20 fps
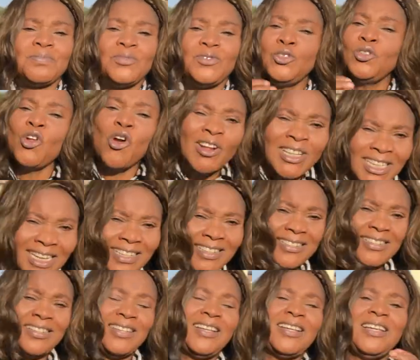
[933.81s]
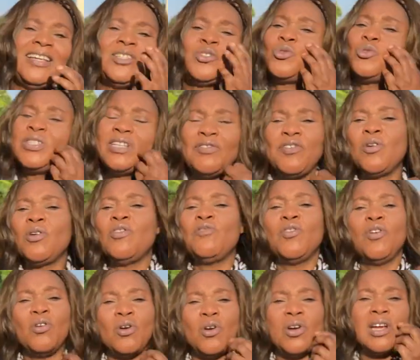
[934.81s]
Nothing is too difficult
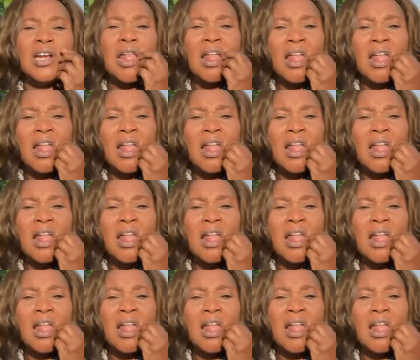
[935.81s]
for God.